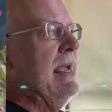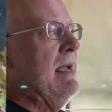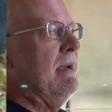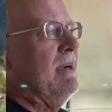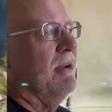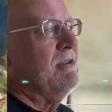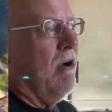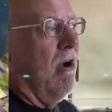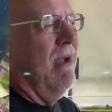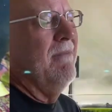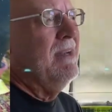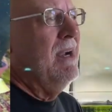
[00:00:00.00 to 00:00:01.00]
Because all
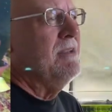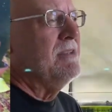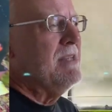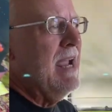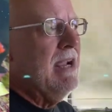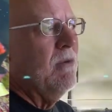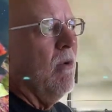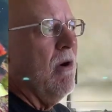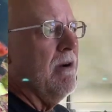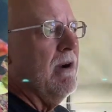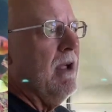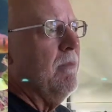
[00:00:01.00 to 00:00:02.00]
I've done is taken
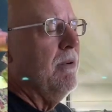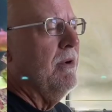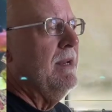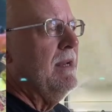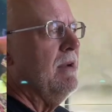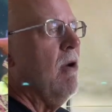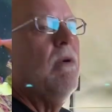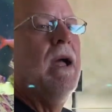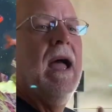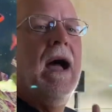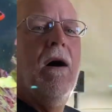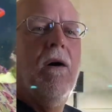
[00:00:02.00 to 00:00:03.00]
water out and put it in.
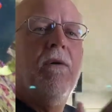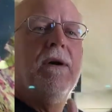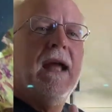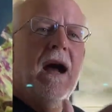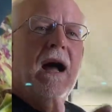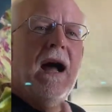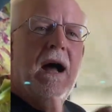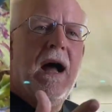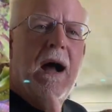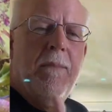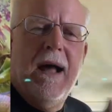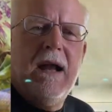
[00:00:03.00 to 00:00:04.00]
Oh yeah.
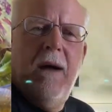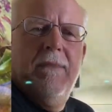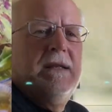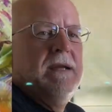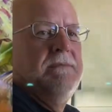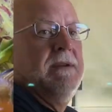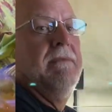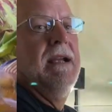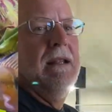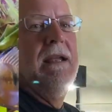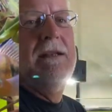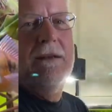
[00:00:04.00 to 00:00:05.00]
How many times have I
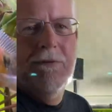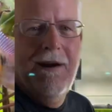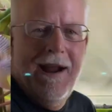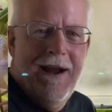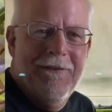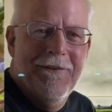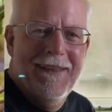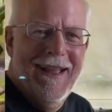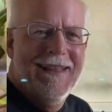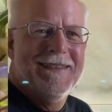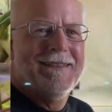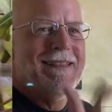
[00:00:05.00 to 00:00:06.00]
cleaned the gravel?
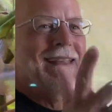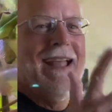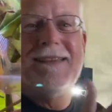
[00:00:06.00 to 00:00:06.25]
That's it.